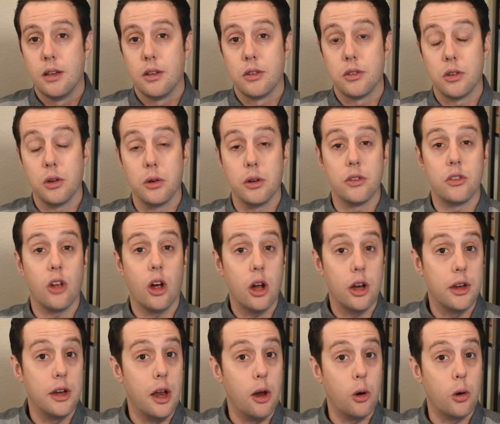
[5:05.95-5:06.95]
So it's
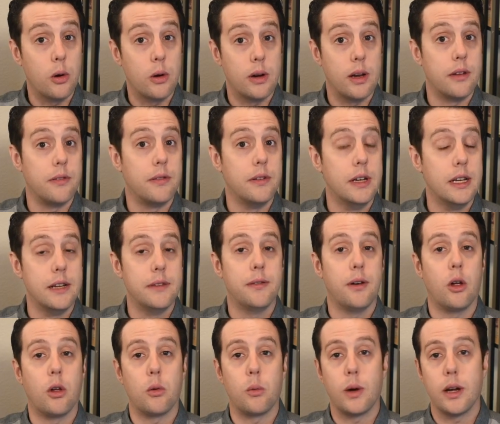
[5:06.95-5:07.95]
unknown if
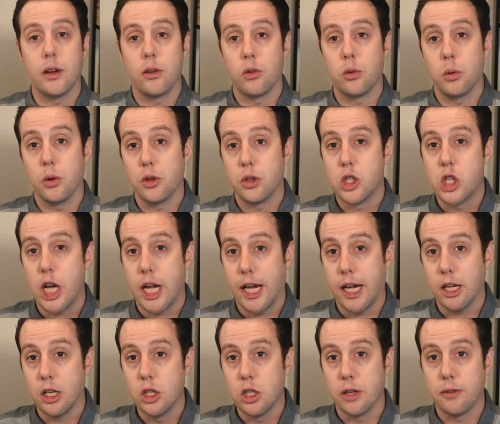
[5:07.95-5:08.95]
default rates will
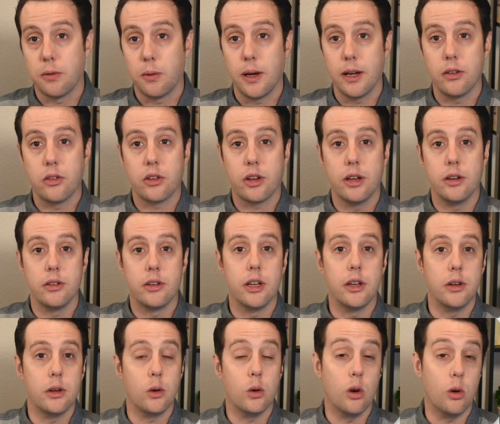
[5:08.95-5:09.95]
change, if rates
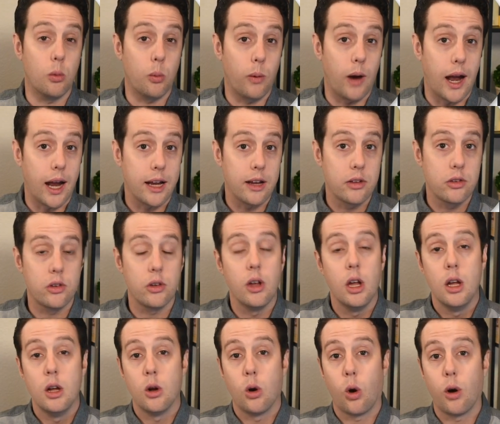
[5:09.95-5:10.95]
continue to rise,
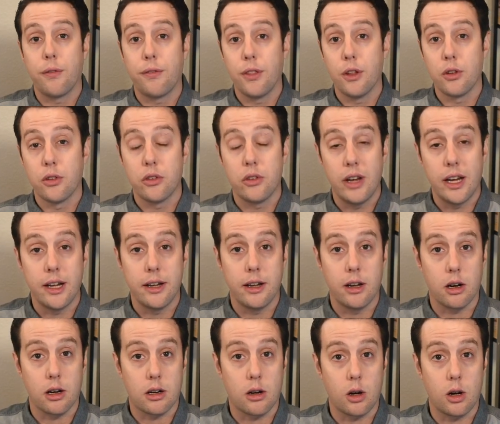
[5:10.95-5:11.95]
or if they'll stay
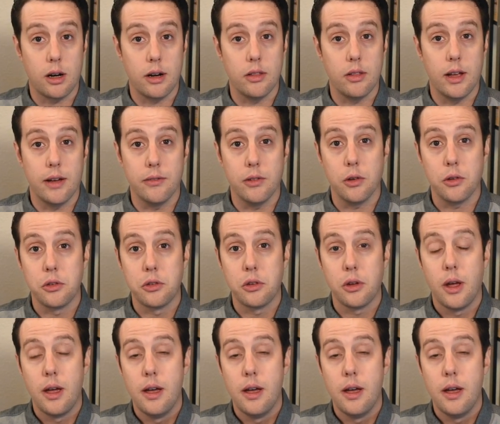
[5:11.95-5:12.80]
near current levels.